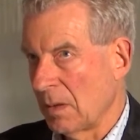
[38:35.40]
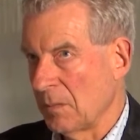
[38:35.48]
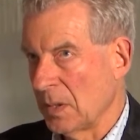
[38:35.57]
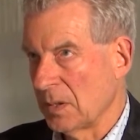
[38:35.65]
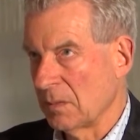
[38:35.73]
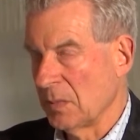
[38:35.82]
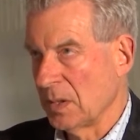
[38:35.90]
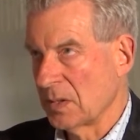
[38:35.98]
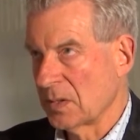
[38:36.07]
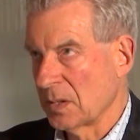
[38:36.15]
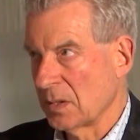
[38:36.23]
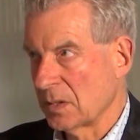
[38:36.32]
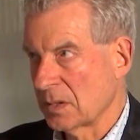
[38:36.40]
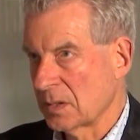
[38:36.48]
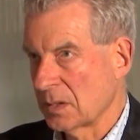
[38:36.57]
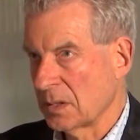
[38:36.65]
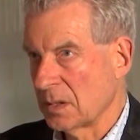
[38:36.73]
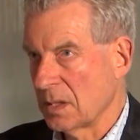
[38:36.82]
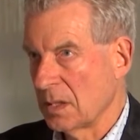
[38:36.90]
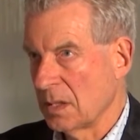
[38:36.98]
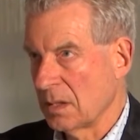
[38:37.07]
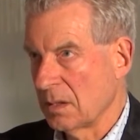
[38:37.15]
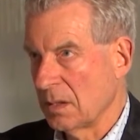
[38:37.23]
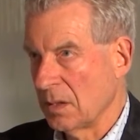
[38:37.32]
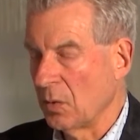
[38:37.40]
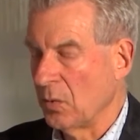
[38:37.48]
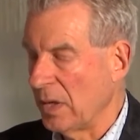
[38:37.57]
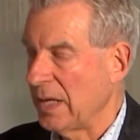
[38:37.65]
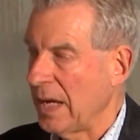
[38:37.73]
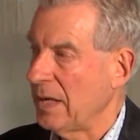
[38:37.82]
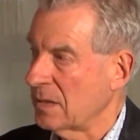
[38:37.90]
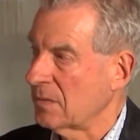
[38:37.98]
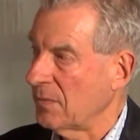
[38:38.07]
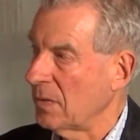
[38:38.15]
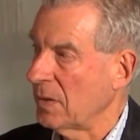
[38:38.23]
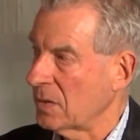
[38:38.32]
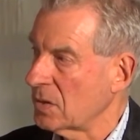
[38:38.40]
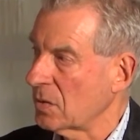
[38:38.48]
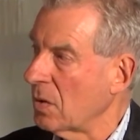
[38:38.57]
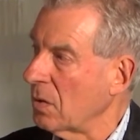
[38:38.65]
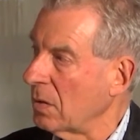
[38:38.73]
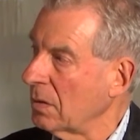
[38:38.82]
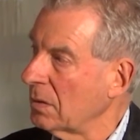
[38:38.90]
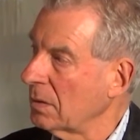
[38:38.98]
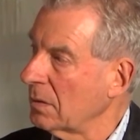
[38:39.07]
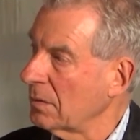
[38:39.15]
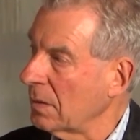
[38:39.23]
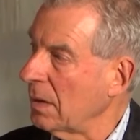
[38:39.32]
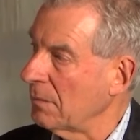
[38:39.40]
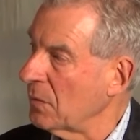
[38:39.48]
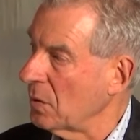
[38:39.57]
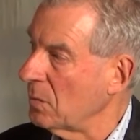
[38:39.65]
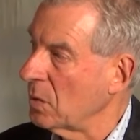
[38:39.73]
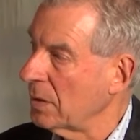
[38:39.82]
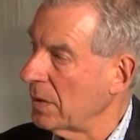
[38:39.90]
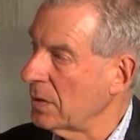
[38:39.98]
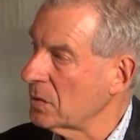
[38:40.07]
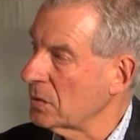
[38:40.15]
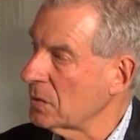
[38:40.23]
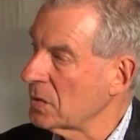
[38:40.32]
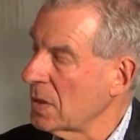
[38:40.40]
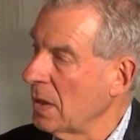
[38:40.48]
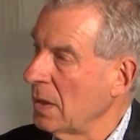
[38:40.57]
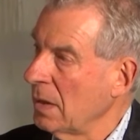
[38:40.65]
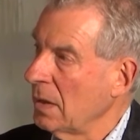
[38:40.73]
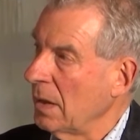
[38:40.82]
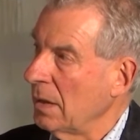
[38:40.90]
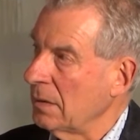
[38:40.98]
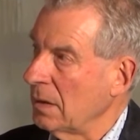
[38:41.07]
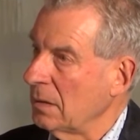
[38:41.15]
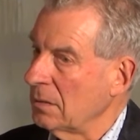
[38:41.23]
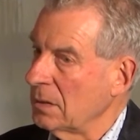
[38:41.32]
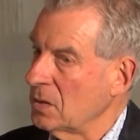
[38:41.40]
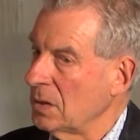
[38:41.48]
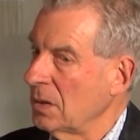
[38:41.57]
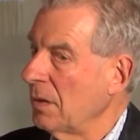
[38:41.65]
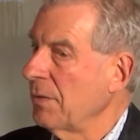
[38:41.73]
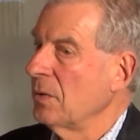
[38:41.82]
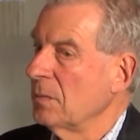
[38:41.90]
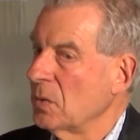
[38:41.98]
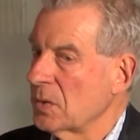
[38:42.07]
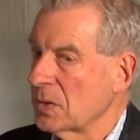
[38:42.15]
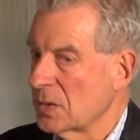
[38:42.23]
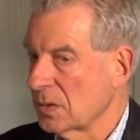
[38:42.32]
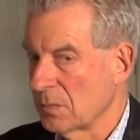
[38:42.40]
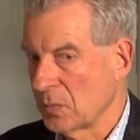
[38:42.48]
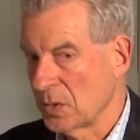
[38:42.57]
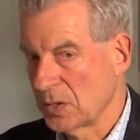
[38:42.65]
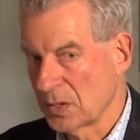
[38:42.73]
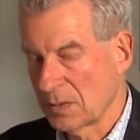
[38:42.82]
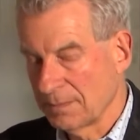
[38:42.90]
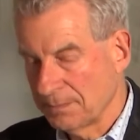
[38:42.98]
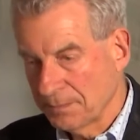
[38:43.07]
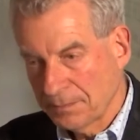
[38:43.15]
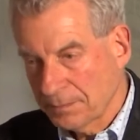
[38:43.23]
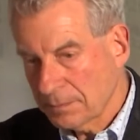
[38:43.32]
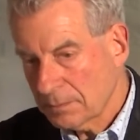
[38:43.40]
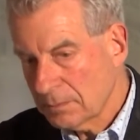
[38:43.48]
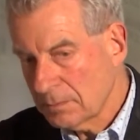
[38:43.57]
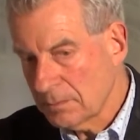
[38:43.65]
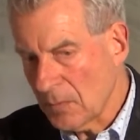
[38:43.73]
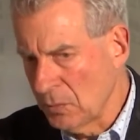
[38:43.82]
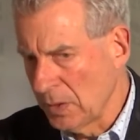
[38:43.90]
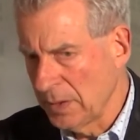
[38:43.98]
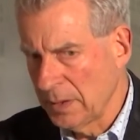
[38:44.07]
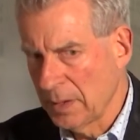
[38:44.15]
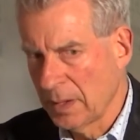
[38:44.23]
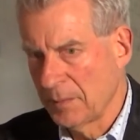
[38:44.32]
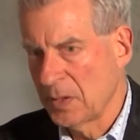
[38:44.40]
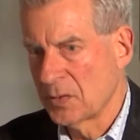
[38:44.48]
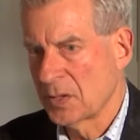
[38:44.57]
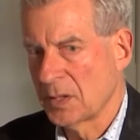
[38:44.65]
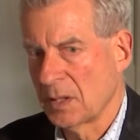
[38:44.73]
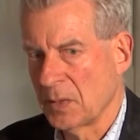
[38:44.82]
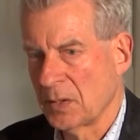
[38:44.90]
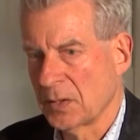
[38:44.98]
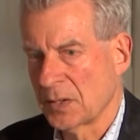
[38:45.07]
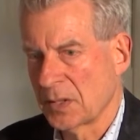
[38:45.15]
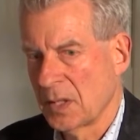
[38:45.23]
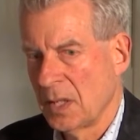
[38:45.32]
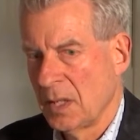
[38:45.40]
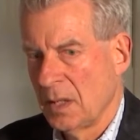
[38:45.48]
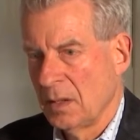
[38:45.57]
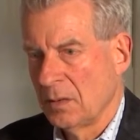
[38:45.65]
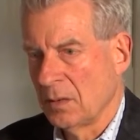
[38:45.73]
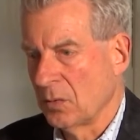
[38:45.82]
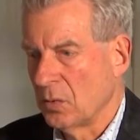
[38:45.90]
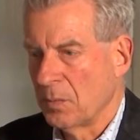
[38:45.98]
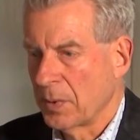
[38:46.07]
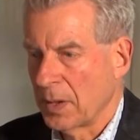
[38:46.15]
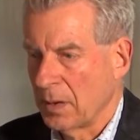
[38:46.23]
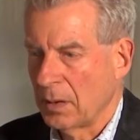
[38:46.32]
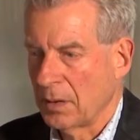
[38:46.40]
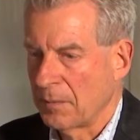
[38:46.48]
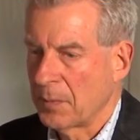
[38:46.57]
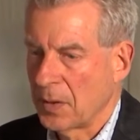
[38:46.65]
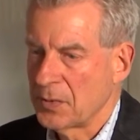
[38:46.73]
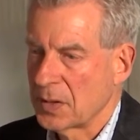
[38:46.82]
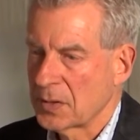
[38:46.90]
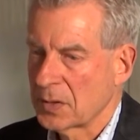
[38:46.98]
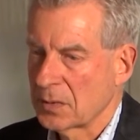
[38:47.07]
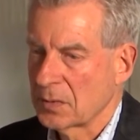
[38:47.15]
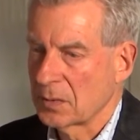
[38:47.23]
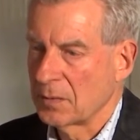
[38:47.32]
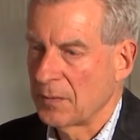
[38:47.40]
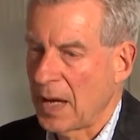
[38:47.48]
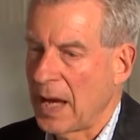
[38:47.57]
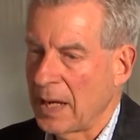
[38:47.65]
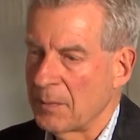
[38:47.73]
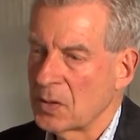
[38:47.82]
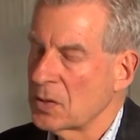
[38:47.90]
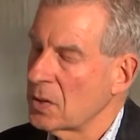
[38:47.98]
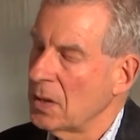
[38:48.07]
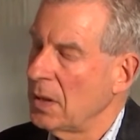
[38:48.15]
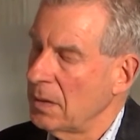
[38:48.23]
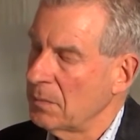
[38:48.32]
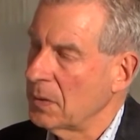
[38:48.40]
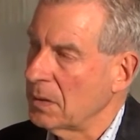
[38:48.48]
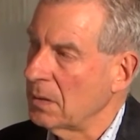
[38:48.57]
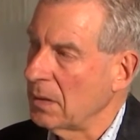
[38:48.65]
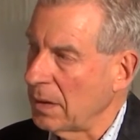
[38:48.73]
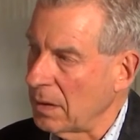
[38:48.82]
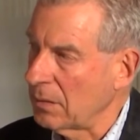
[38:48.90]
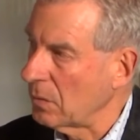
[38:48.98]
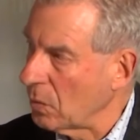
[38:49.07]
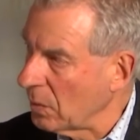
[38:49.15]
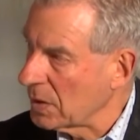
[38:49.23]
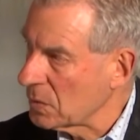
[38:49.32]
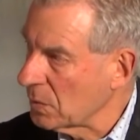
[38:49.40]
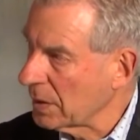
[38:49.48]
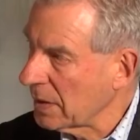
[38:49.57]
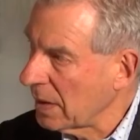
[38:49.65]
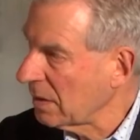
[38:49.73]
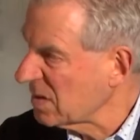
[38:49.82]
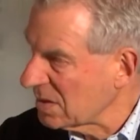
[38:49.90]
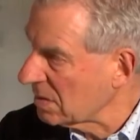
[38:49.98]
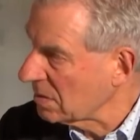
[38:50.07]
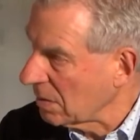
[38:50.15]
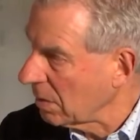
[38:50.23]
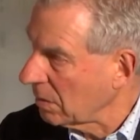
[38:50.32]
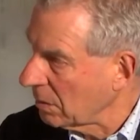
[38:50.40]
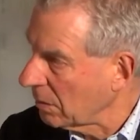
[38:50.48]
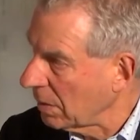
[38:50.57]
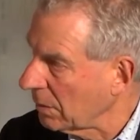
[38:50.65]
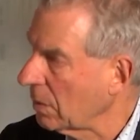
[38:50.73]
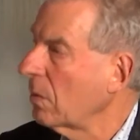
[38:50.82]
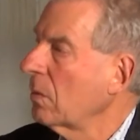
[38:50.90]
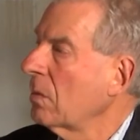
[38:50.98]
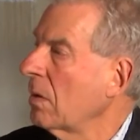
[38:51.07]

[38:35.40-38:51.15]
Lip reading: Means that it already has very strong thermal credentials. And then the geothermal system, which is really interesting because a lot of projects sort of aim to try it, but they don't always work out because it's just not the